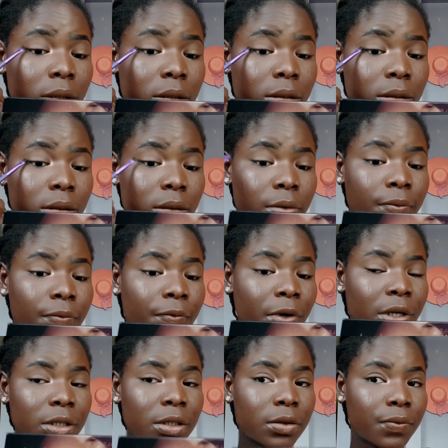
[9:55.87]
So
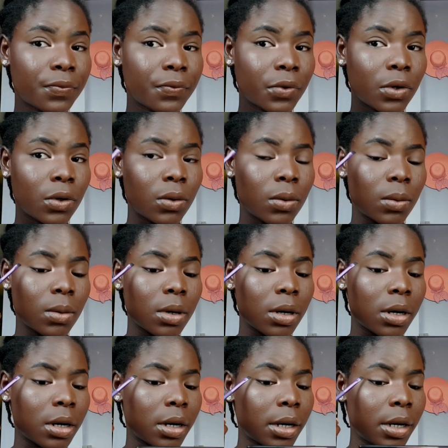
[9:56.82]
first of all,
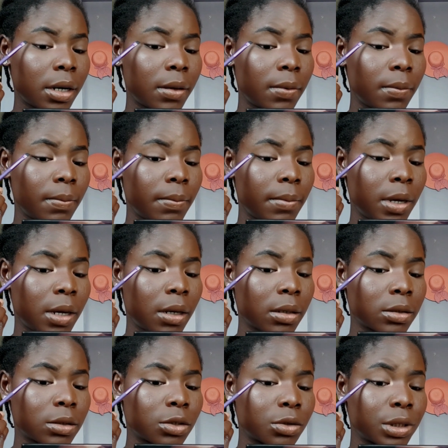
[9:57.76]
I make a
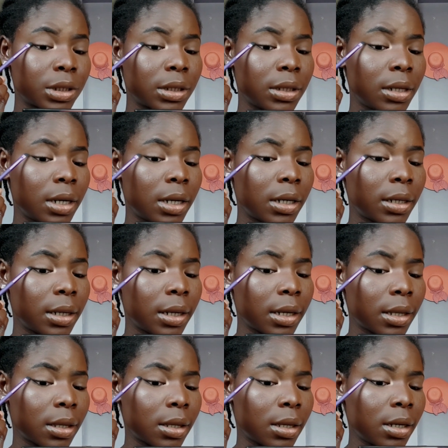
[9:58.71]
straight line
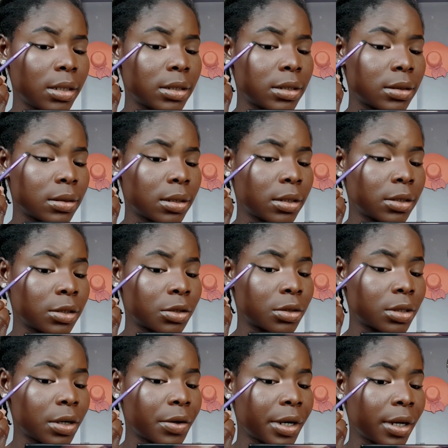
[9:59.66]
like this. No,
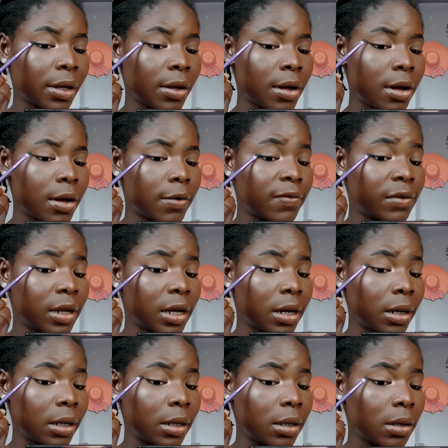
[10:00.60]
sorry, curved
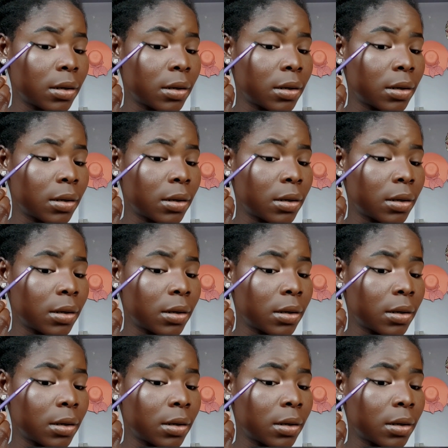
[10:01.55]
line.